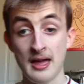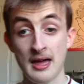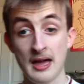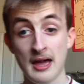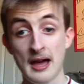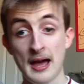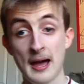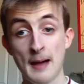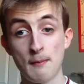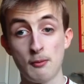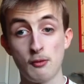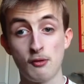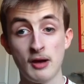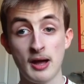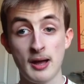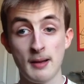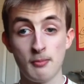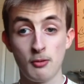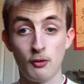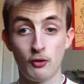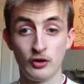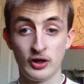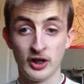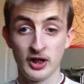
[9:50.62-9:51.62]
Apple
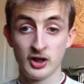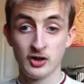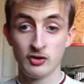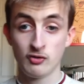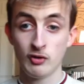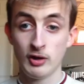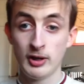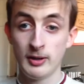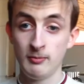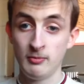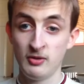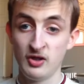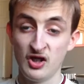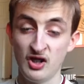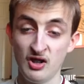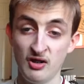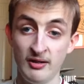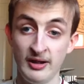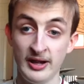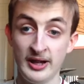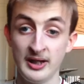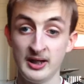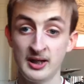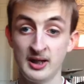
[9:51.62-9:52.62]
AirPod Extreme to
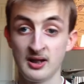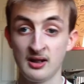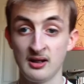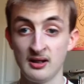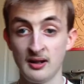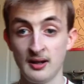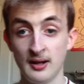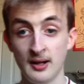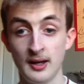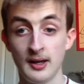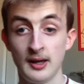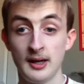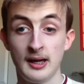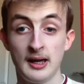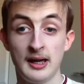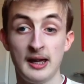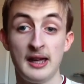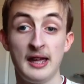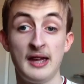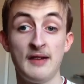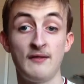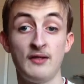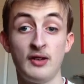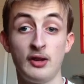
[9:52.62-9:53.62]
it
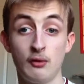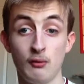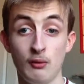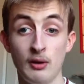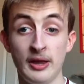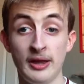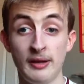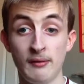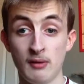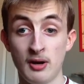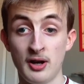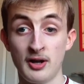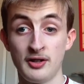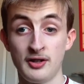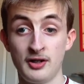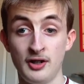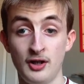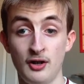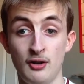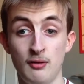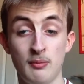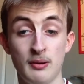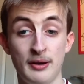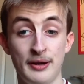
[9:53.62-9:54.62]
if you really want
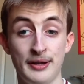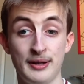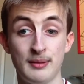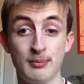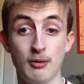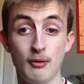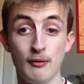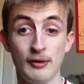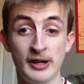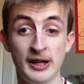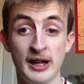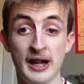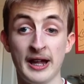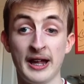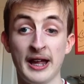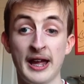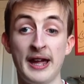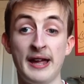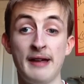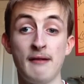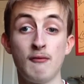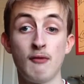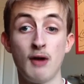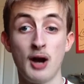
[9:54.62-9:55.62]
to, but it's probably like
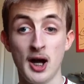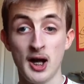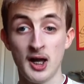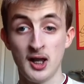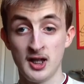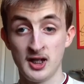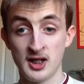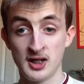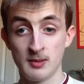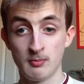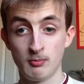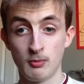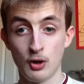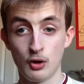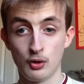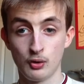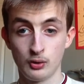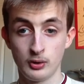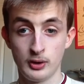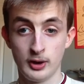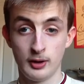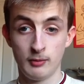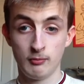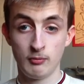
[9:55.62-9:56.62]
a wireless
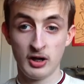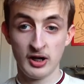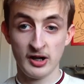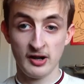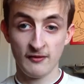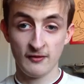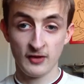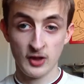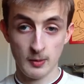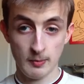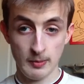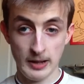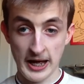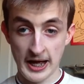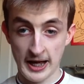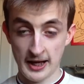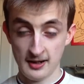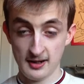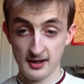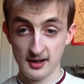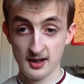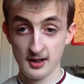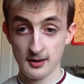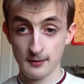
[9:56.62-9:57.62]
modem right off the
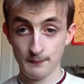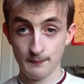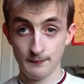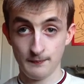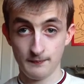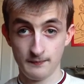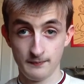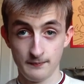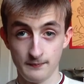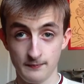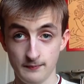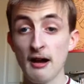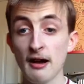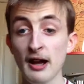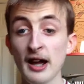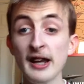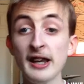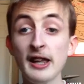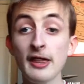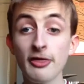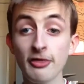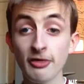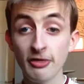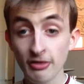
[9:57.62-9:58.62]
bat. Okay,
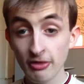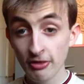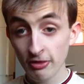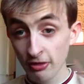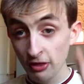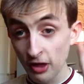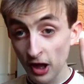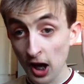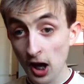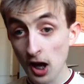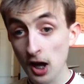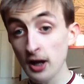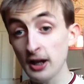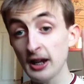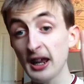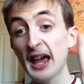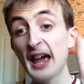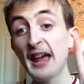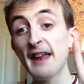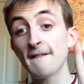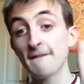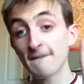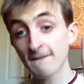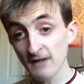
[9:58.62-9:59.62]
the third
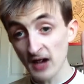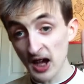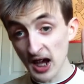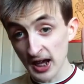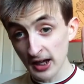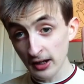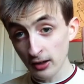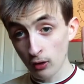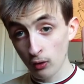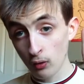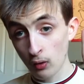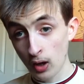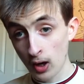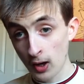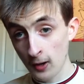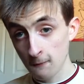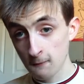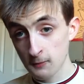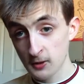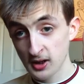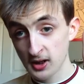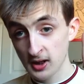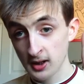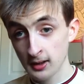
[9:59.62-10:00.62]
and final
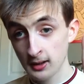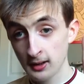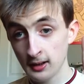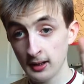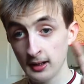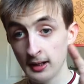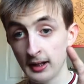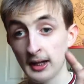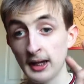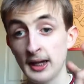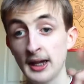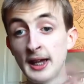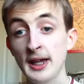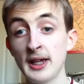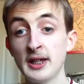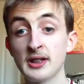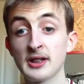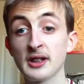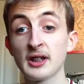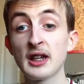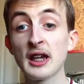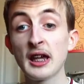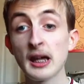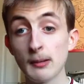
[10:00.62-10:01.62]
option
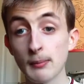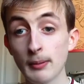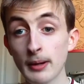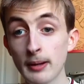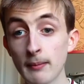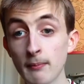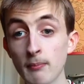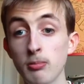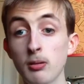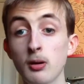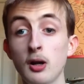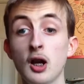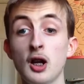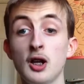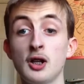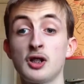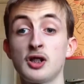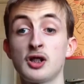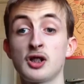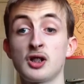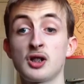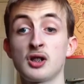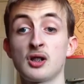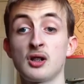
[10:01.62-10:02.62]
is Gigabit
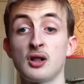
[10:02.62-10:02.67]
Plus